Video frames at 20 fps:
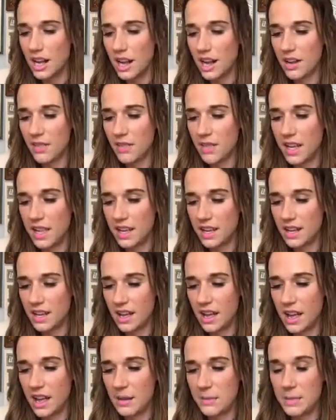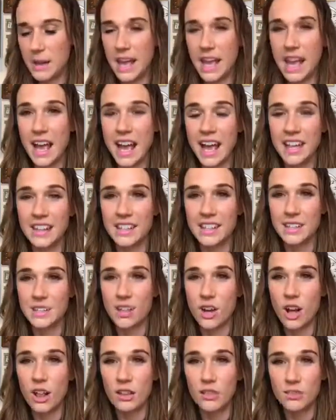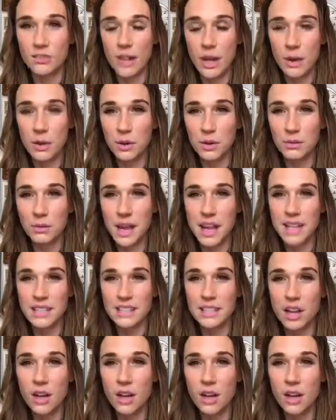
and then I had this cauliflower rice